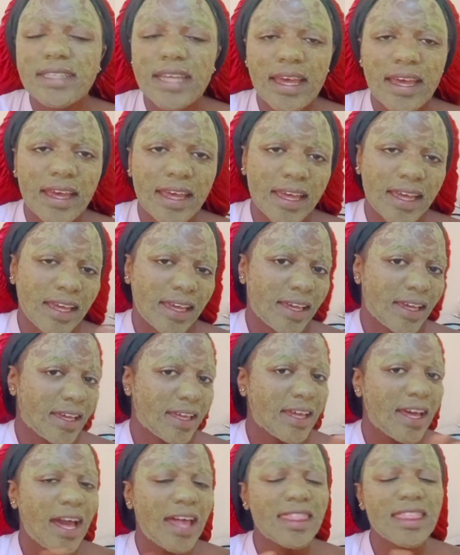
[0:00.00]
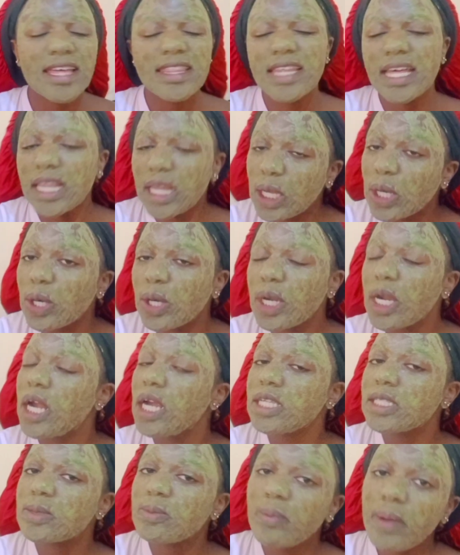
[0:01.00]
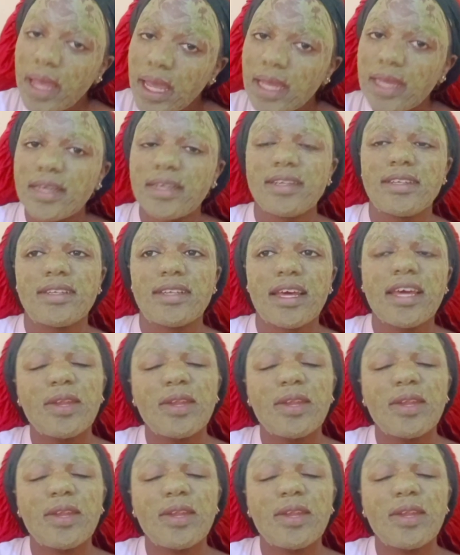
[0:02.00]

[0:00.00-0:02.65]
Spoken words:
day that the Lord has made?